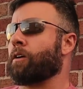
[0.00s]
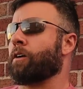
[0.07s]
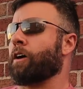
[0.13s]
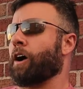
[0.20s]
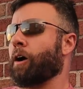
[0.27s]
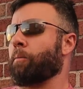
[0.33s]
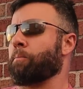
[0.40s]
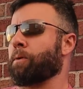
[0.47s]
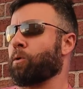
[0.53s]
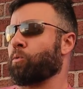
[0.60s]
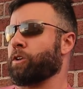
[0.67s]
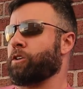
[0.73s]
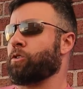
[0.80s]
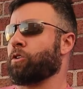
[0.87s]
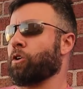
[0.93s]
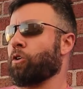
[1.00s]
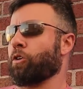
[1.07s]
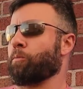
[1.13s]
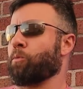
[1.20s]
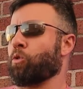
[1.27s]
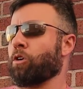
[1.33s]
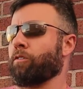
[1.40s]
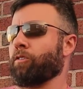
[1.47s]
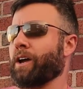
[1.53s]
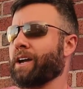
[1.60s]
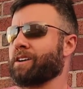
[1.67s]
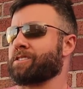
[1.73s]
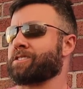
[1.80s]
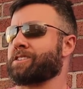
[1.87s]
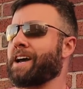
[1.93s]
But when you go to more of like
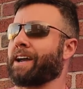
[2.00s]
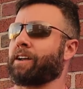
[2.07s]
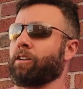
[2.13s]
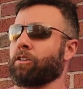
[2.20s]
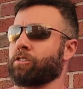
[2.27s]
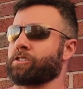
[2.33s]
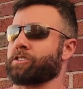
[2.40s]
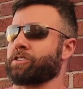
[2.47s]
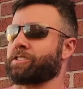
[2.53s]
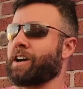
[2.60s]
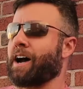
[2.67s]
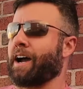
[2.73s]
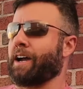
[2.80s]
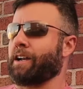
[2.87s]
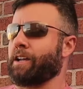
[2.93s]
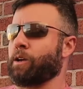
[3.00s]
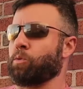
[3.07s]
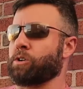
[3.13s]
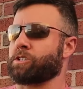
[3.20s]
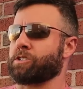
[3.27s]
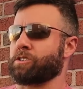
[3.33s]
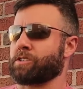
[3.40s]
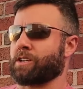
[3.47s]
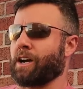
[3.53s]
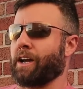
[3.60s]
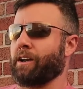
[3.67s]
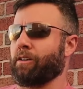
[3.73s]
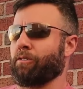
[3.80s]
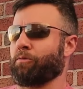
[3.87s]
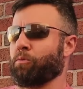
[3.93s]
a secular society, which is
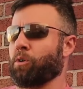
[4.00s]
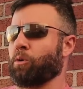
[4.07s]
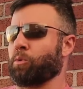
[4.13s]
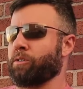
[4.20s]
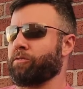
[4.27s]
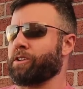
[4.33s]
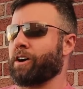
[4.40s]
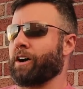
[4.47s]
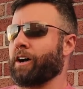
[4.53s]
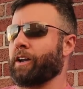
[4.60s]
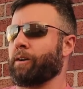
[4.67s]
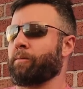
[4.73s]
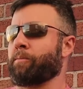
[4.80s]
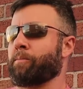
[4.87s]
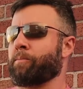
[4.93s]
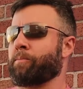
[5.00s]
kind of what we've done,